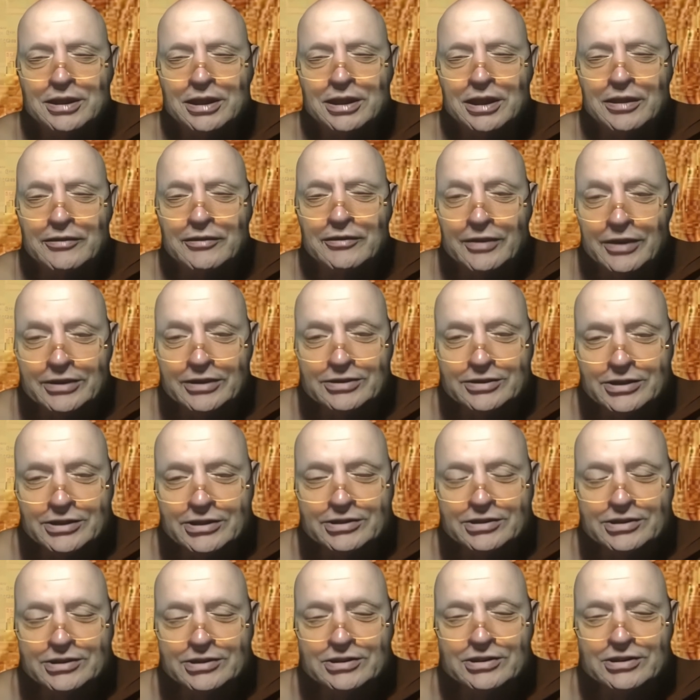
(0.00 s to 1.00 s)
uh, this
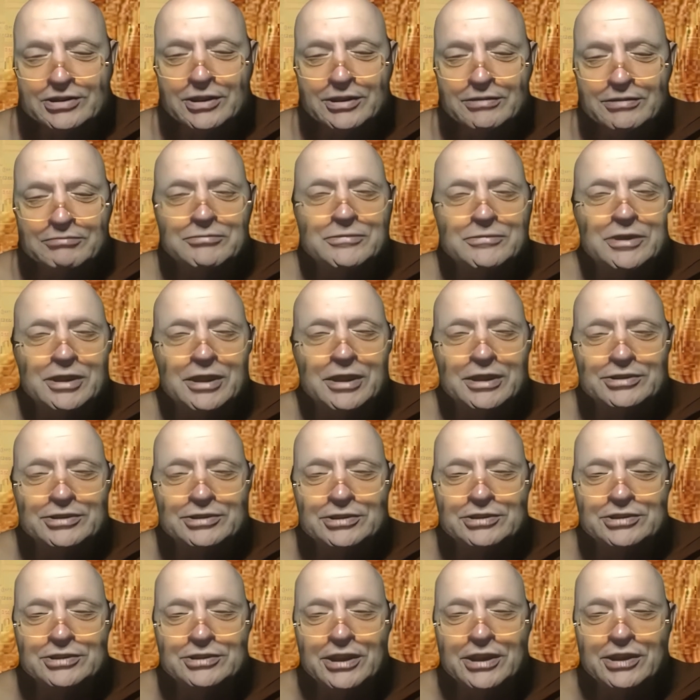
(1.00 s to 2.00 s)
this is like as
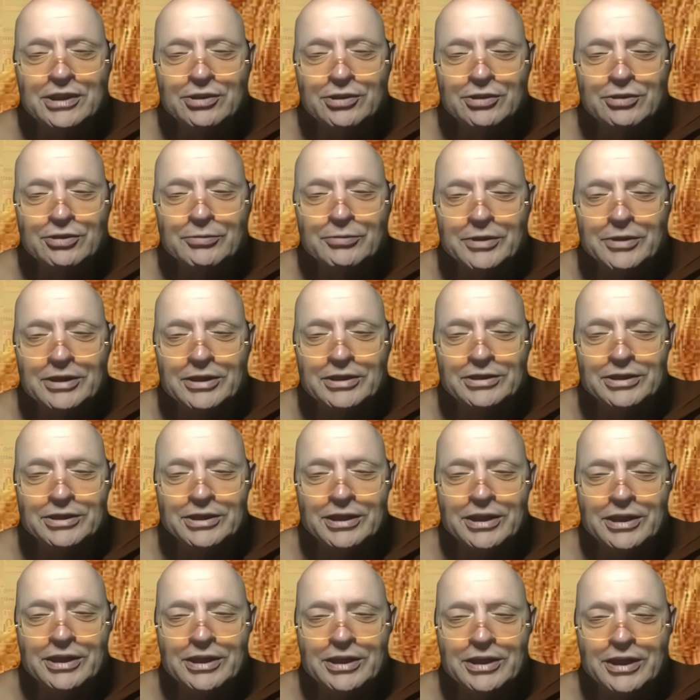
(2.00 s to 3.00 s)
you say,
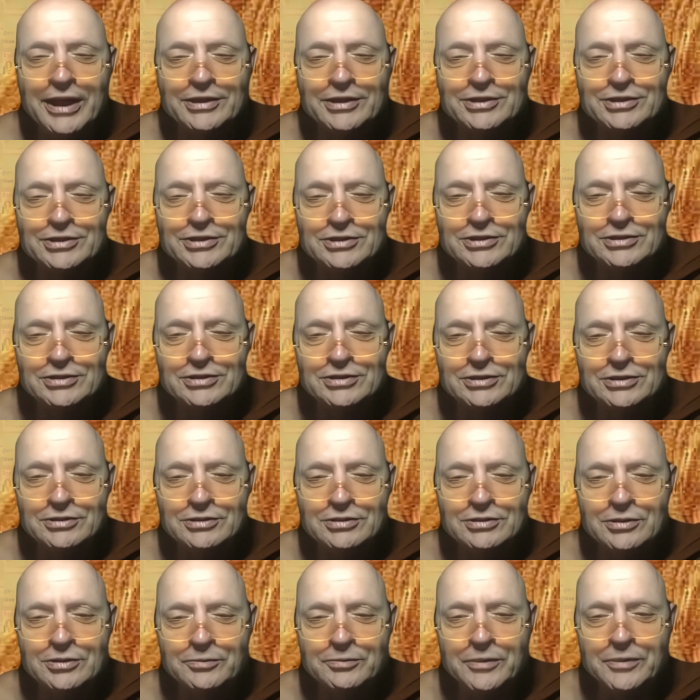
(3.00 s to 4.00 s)
humility and action,
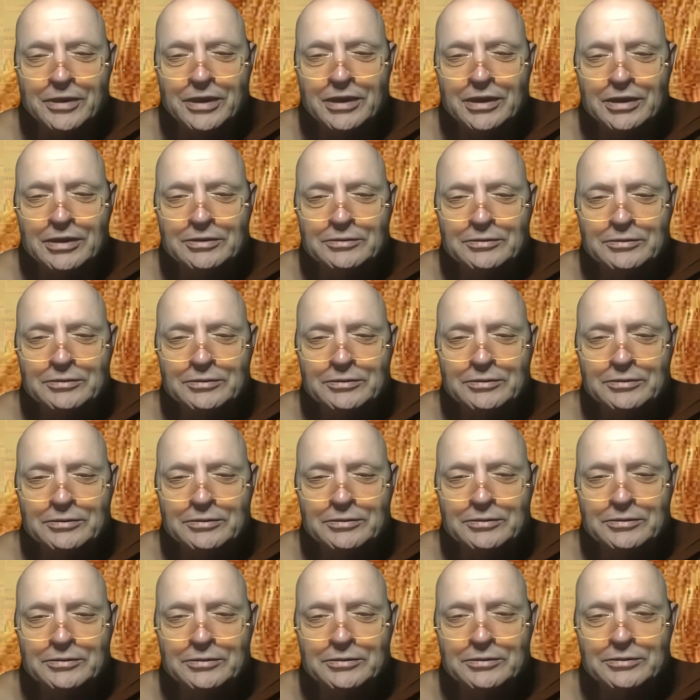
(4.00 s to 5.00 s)
you know.
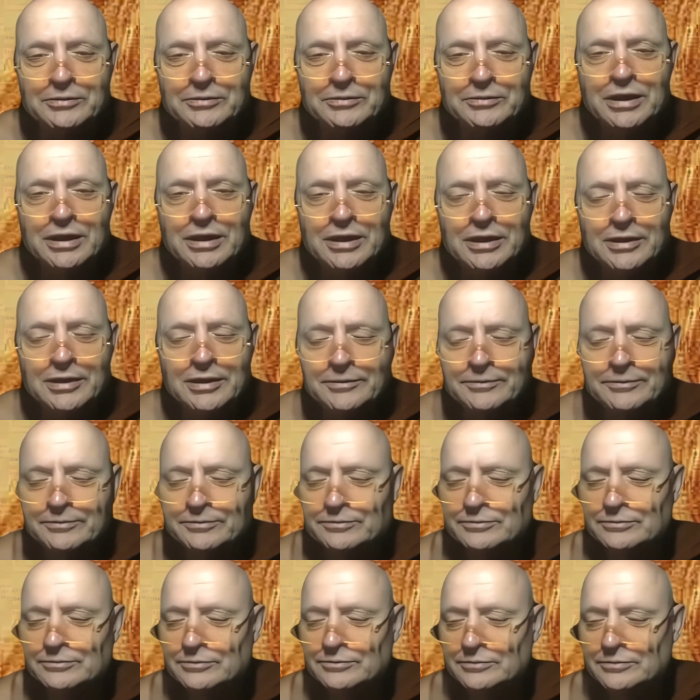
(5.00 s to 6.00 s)
But
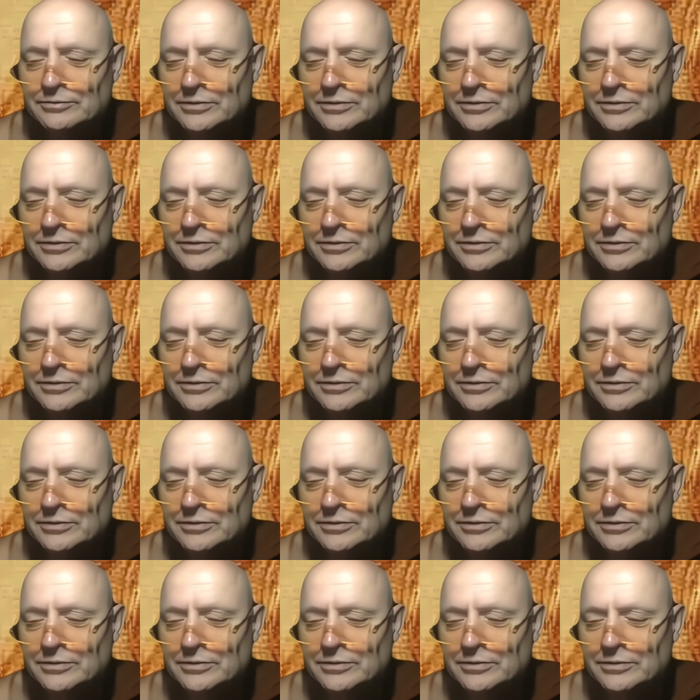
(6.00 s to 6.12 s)
um,